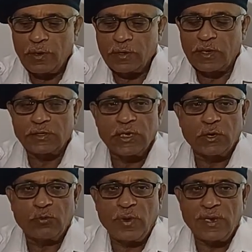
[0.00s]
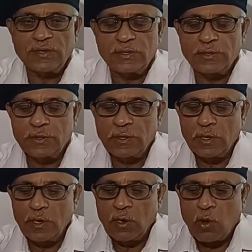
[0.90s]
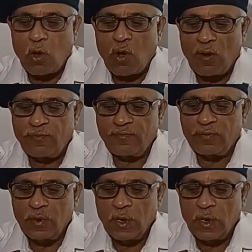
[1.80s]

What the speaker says: in the sequence of